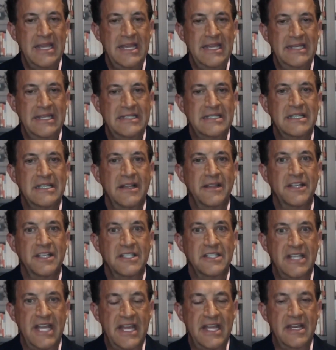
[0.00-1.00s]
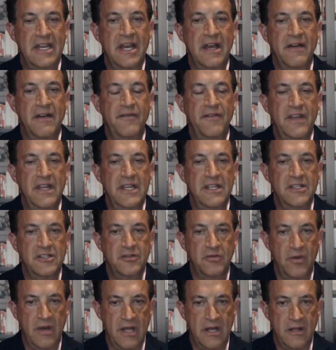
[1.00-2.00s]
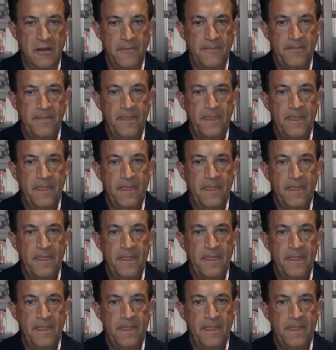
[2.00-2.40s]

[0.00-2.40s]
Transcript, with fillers: It's the state of Israel.